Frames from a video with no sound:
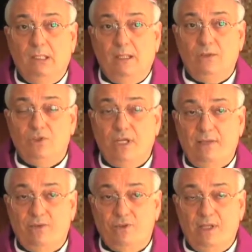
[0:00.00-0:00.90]
and
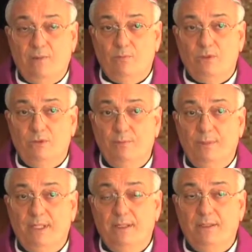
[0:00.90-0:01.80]
challenge them to
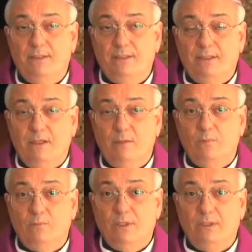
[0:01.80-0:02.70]

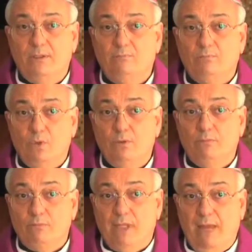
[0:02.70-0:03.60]
become uh,
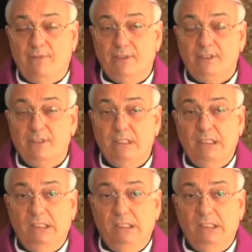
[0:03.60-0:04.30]
good Catholics